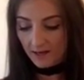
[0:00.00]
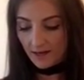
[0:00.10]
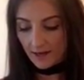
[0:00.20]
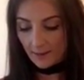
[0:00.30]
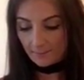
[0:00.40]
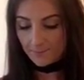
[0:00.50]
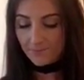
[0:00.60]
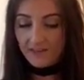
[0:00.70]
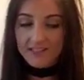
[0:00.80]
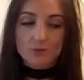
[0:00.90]

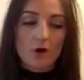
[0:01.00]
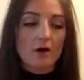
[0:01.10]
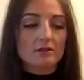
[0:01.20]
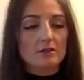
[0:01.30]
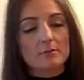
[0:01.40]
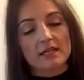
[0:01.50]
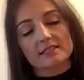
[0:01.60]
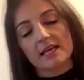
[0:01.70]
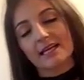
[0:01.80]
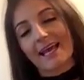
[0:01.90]
And this will also
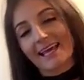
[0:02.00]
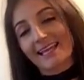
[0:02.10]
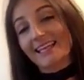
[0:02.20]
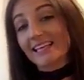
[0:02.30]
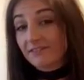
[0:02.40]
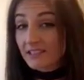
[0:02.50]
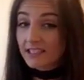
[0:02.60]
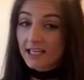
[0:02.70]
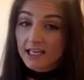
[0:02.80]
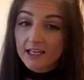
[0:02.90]
maintain an even
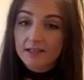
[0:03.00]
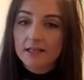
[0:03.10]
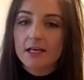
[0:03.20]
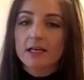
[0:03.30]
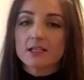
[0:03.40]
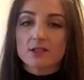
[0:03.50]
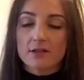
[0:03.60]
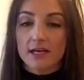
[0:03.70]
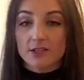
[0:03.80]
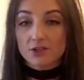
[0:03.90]
tan, so
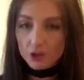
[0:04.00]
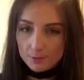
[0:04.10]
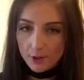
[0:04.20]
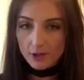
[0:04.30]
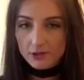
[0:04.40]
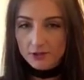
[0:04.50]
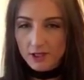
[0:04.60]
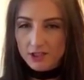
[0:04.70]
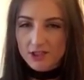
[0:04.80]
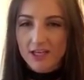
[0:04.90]
that certain parts are
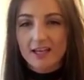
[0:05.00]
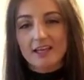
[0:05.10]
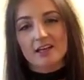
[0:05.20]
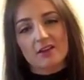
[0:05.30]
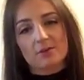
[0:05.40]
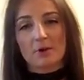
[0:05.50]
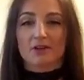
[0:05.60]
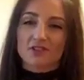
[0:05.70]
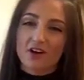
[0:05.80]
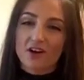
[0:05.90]
not shedding and other
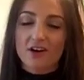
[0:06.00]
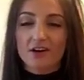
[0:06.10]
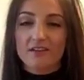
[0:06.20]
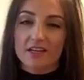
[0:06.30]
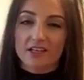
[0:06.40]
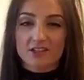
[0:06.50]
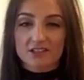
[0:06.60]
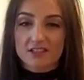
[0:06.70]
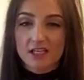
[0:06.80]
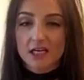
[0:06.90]
parts are, and then it
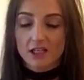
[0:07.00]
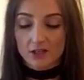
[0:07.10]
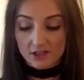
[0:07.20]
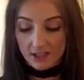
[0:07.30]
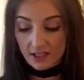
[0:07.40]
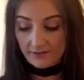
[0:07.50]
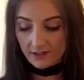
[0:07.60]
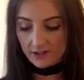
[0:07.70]
just looks uneven.